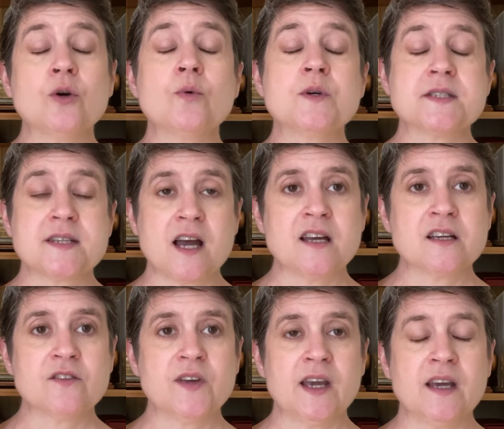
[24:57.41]
who was dying
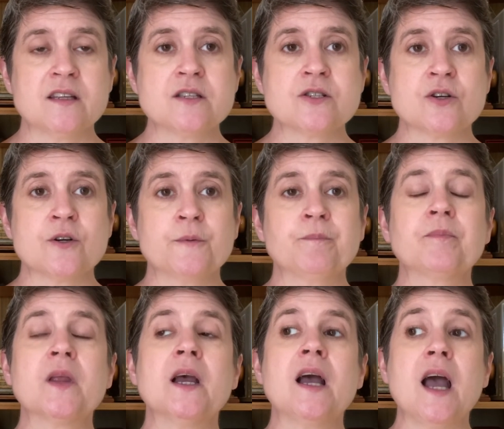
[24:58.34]
of cancer
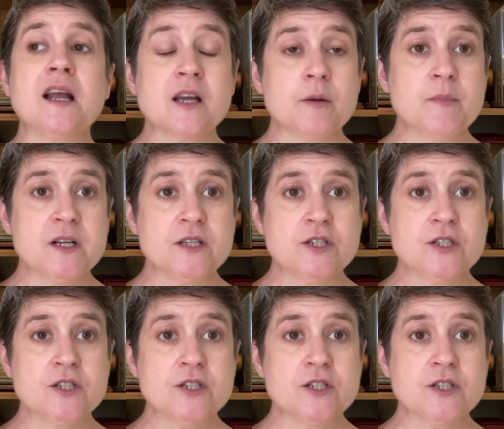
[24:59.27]
and committed